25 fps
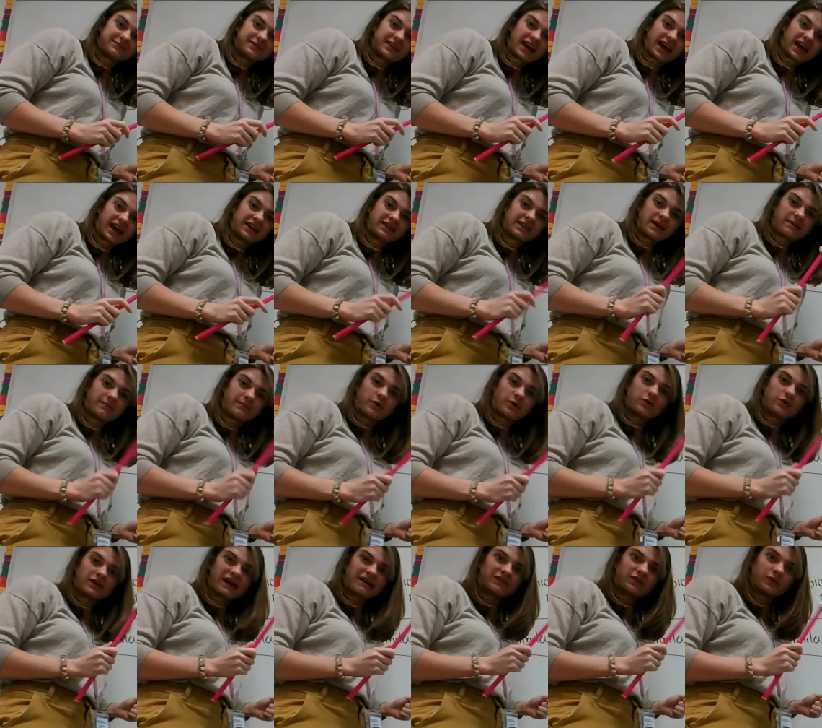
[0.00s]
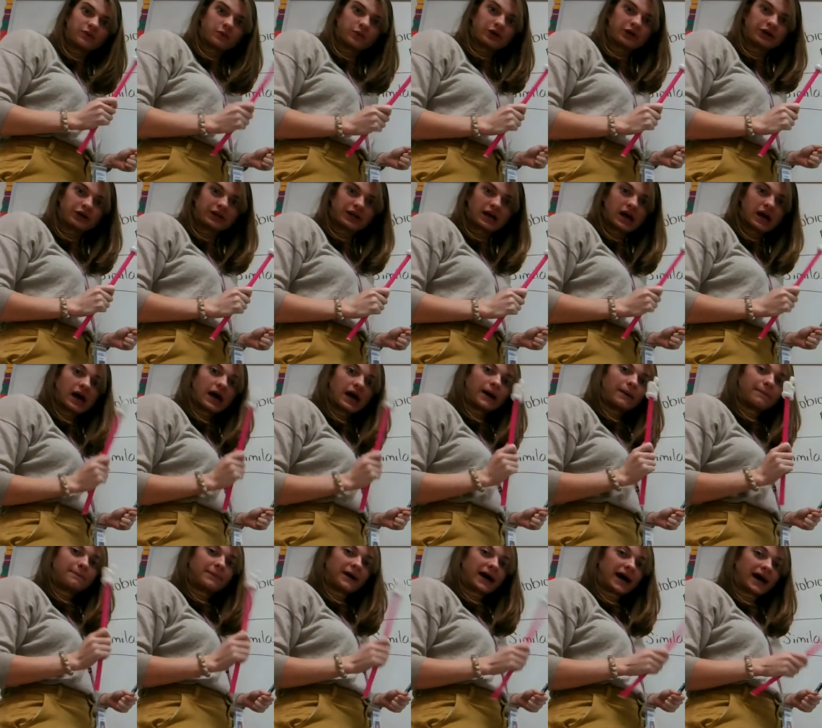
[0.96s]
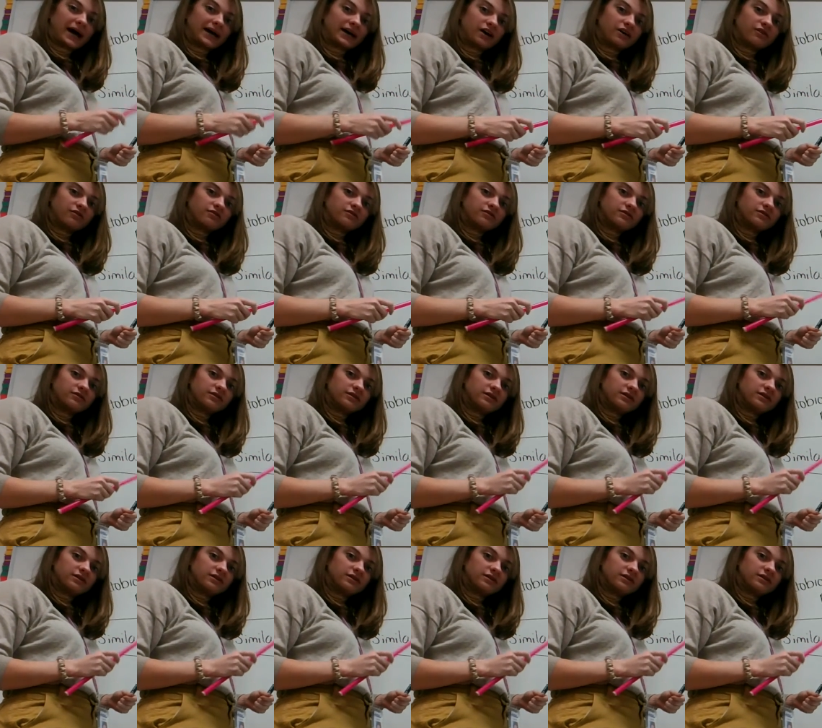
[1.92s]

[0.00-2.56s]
Okay? They both have the word biography